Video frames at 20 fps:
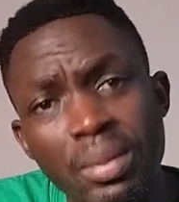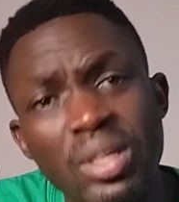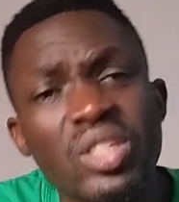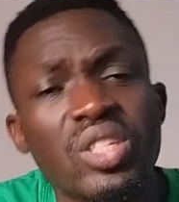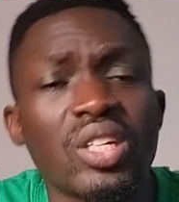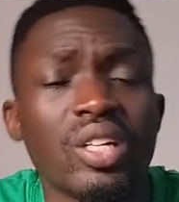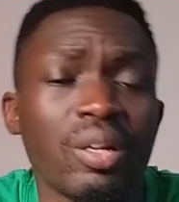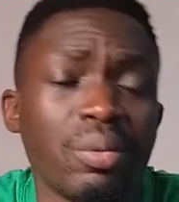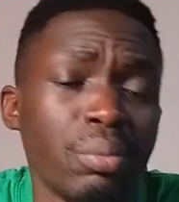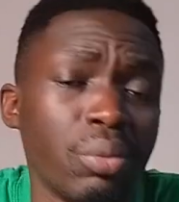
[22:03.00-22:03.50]

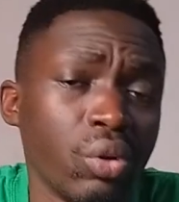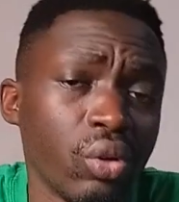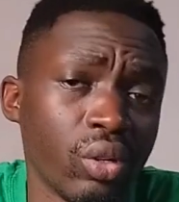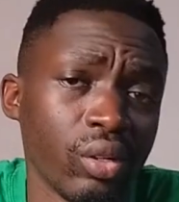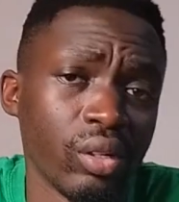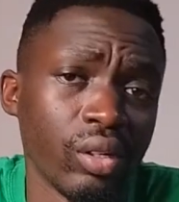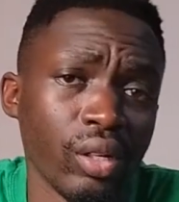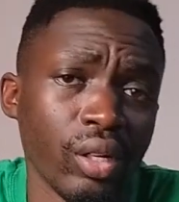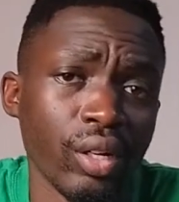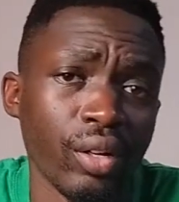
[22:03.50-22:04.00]
miserable
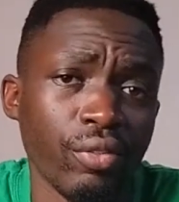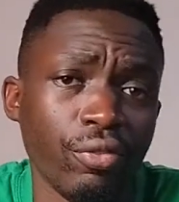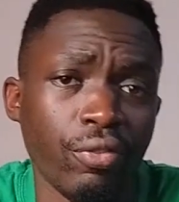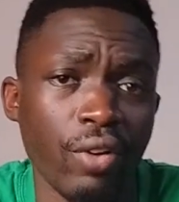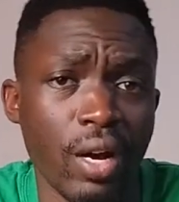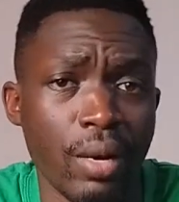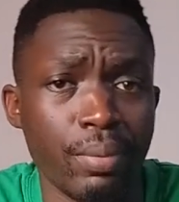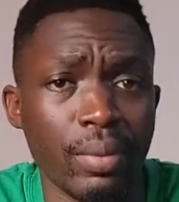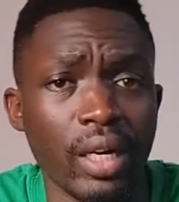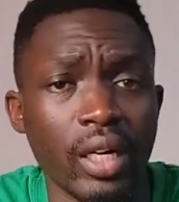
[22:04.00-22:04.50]

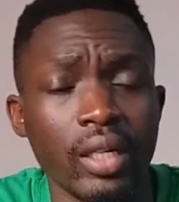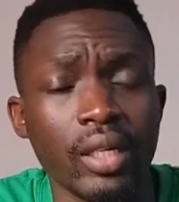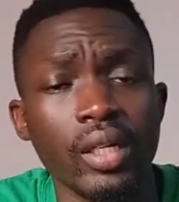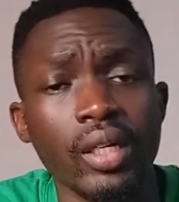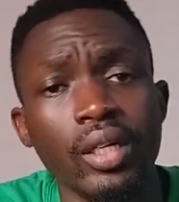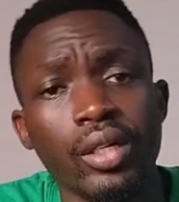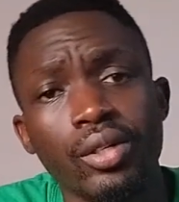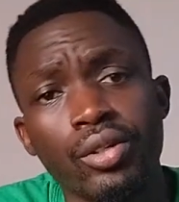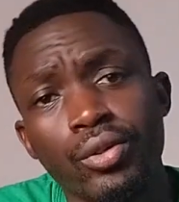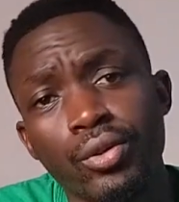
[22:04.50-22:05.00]
farmer.
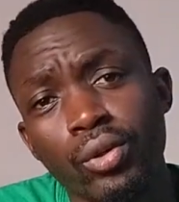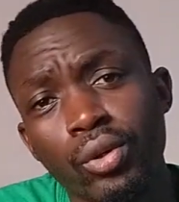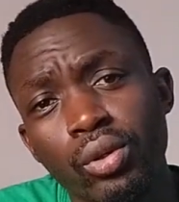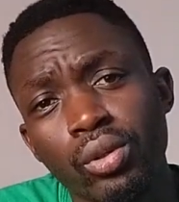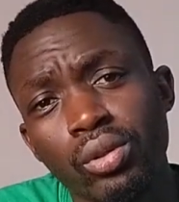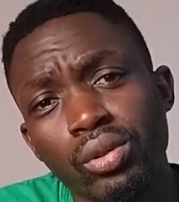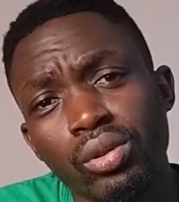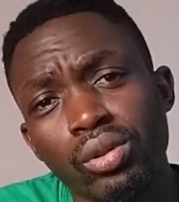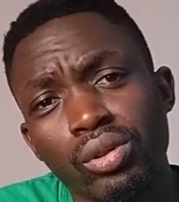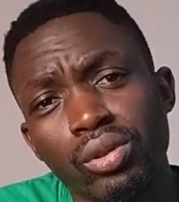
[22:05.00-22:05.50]

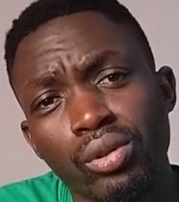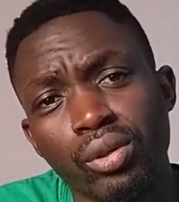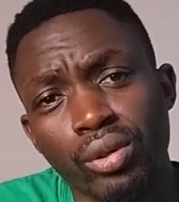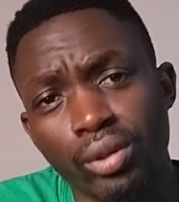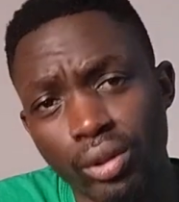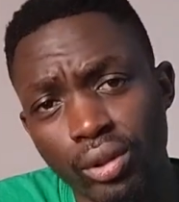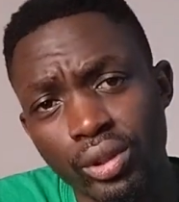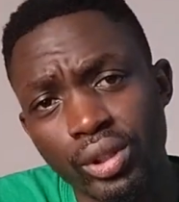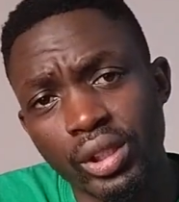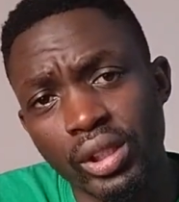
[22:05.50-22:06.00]
You will
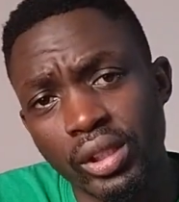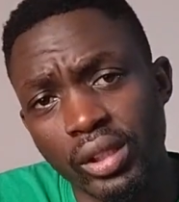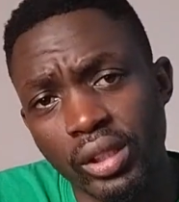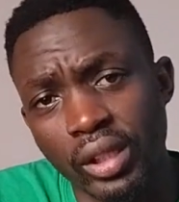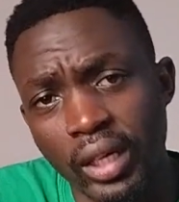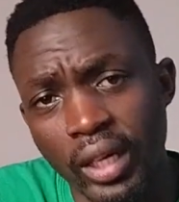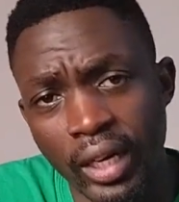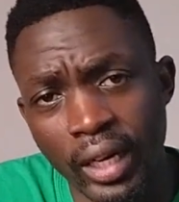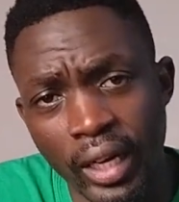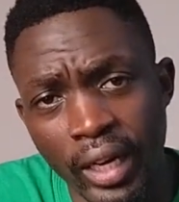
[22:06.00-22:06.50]

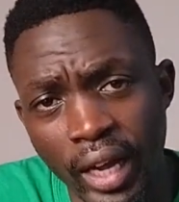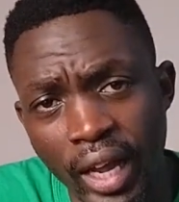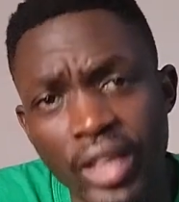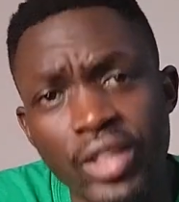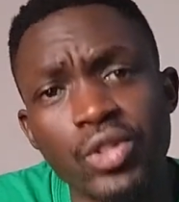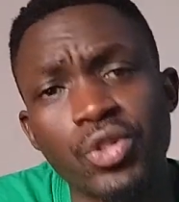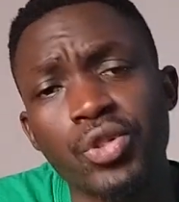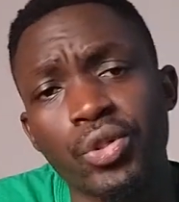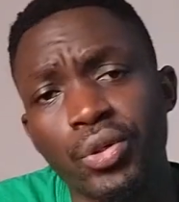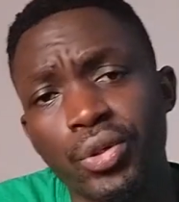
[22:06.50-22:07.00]
not
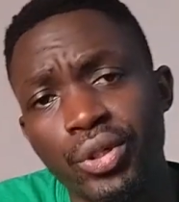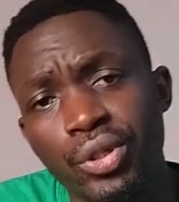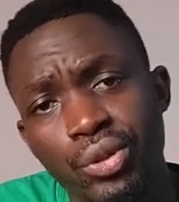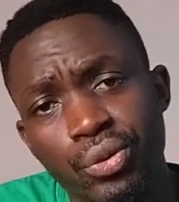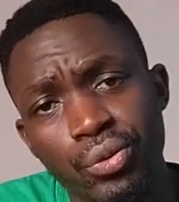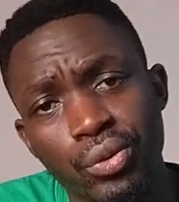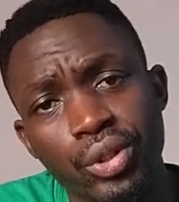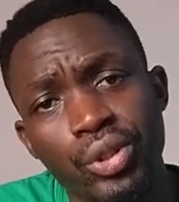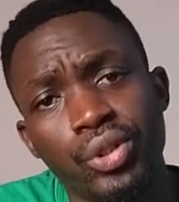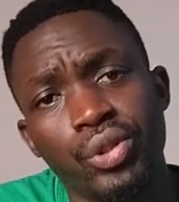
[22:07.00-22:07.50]
enjoy
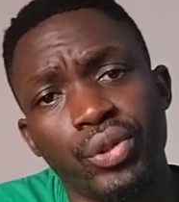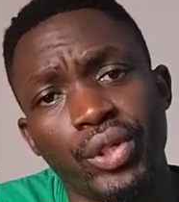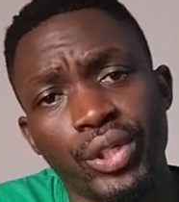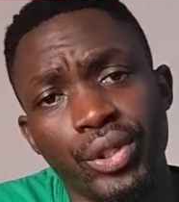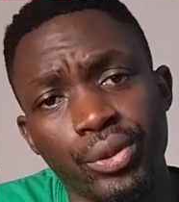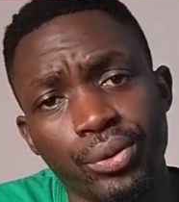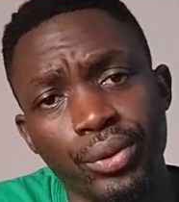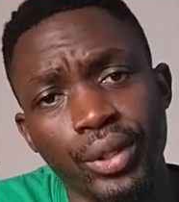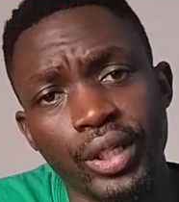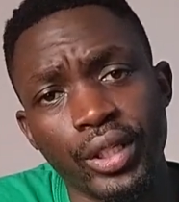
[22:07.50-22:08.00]
what you
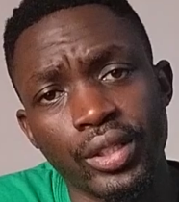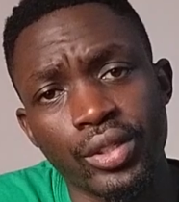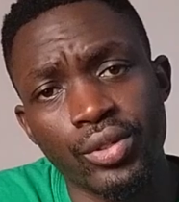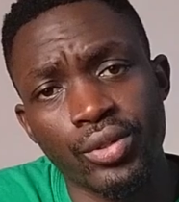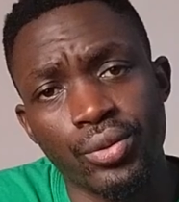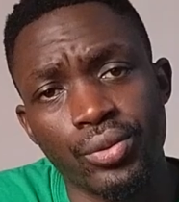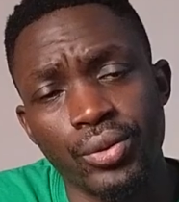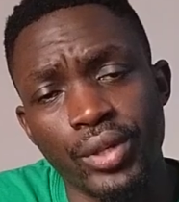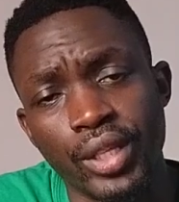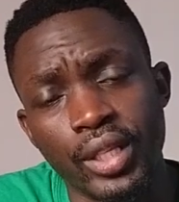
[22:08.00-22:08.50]
are doing.
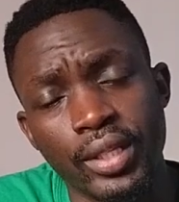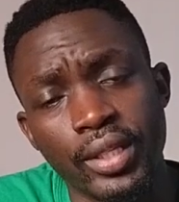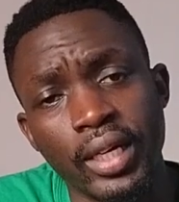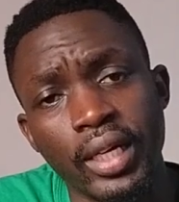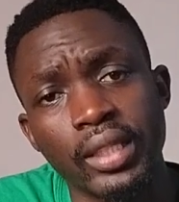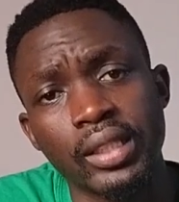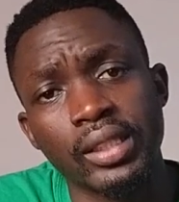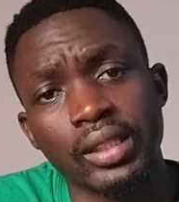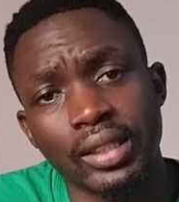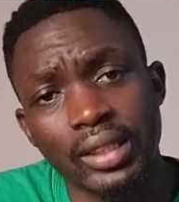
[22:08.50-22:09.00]
So with
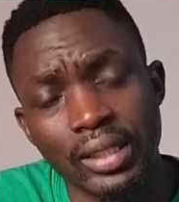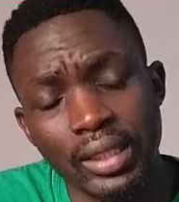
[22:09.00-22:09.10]
that,